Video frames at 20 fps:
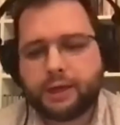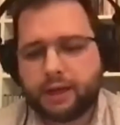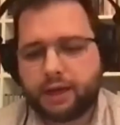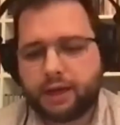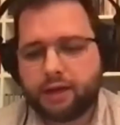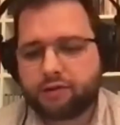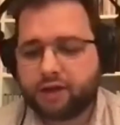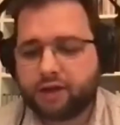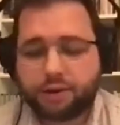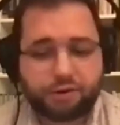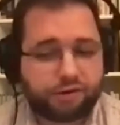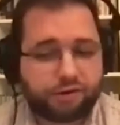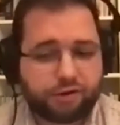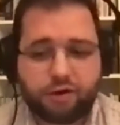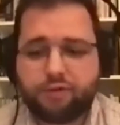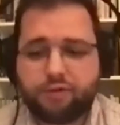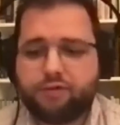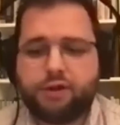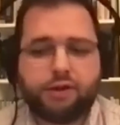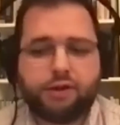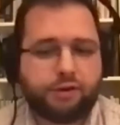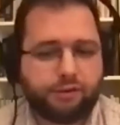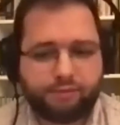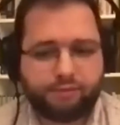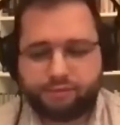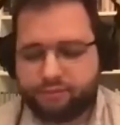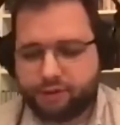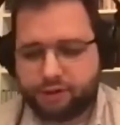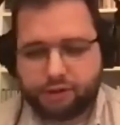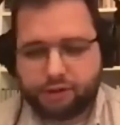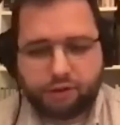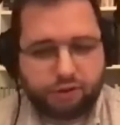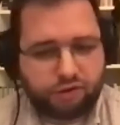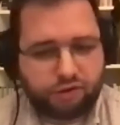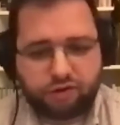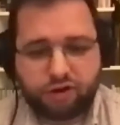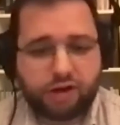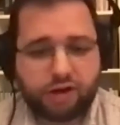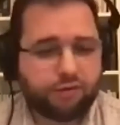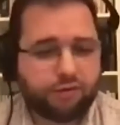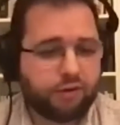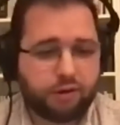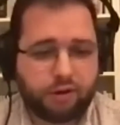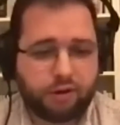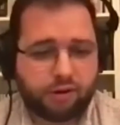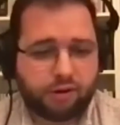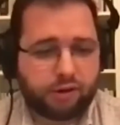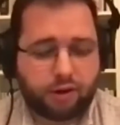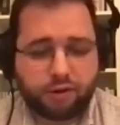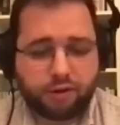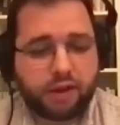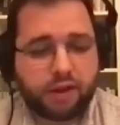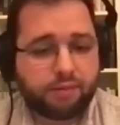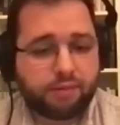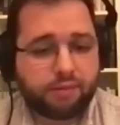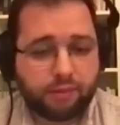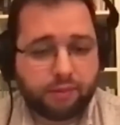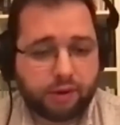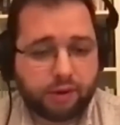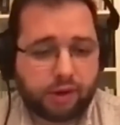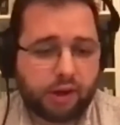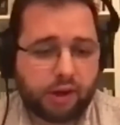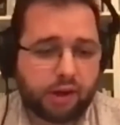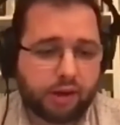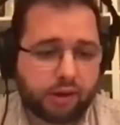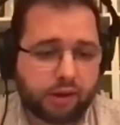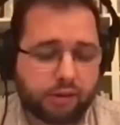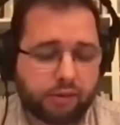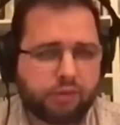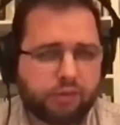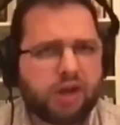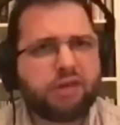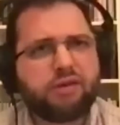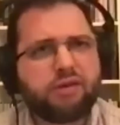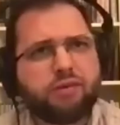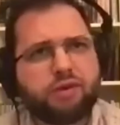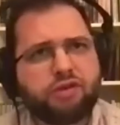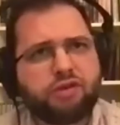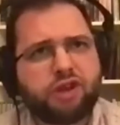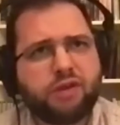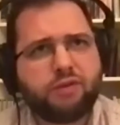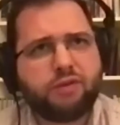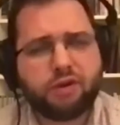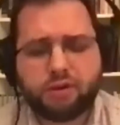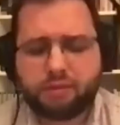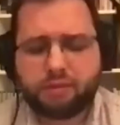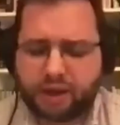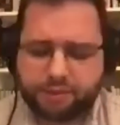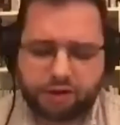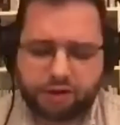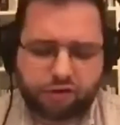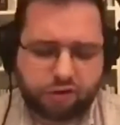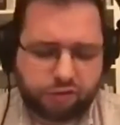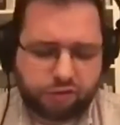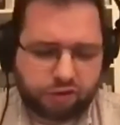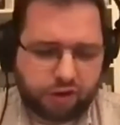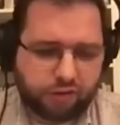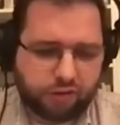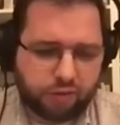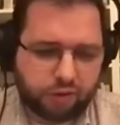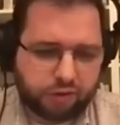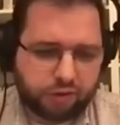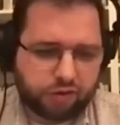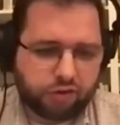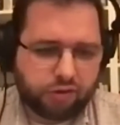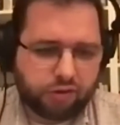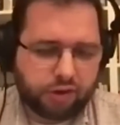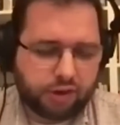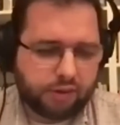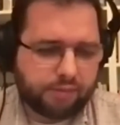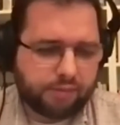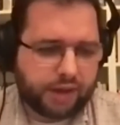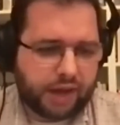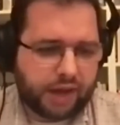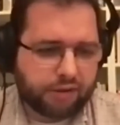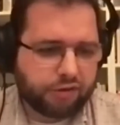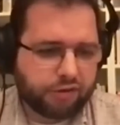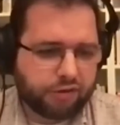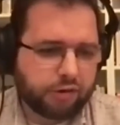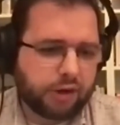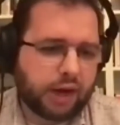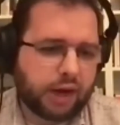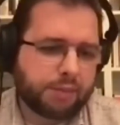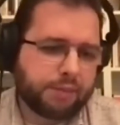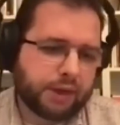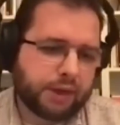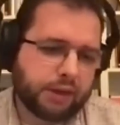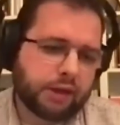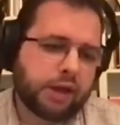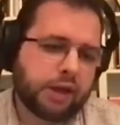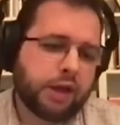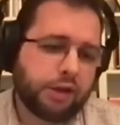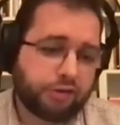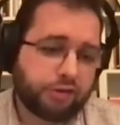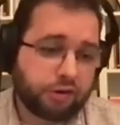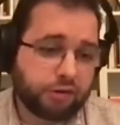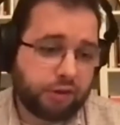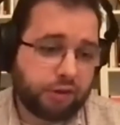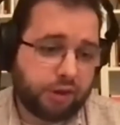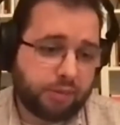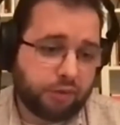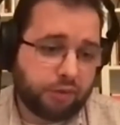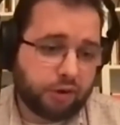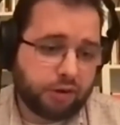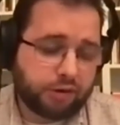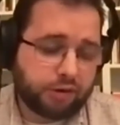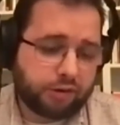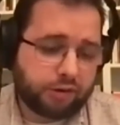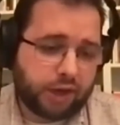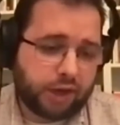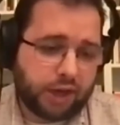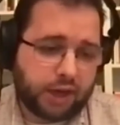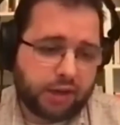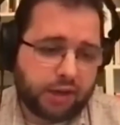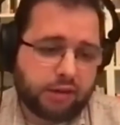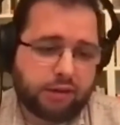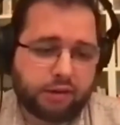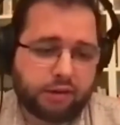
uh, Cyrus Scofield, Lewis Chafer, all, all them. Uh, was Chafer? I'm not sure if Chafer was a, a pastor or not, but certainly Brookes and